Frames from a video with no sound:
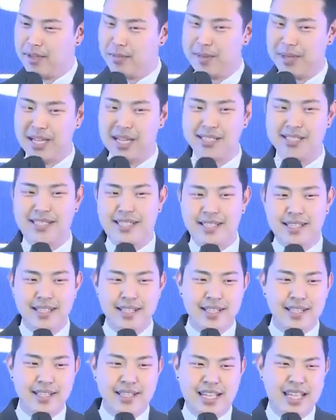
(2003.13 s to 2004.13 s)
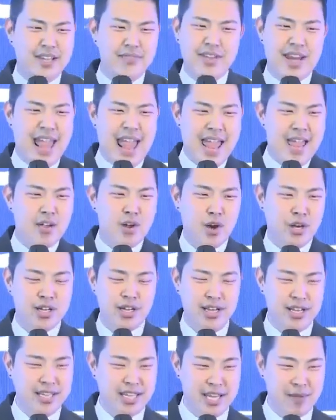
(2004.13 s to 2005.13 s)
Because even anger
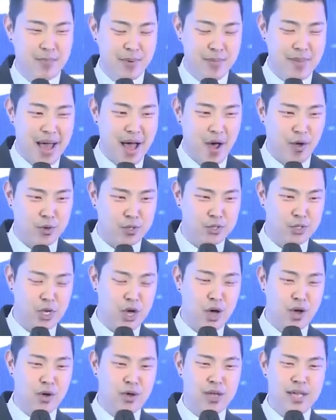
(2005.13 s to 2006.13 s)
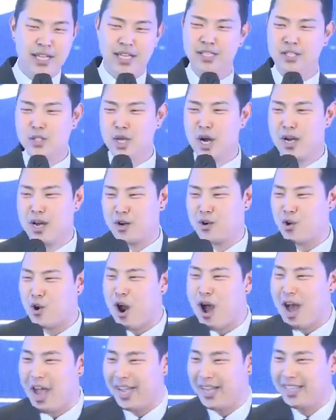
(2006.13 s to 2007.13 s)
couldn't keep him out. So he started
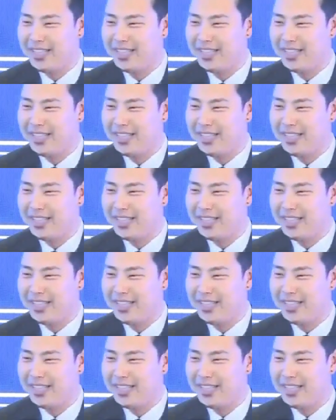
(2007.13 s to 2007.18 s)
crying.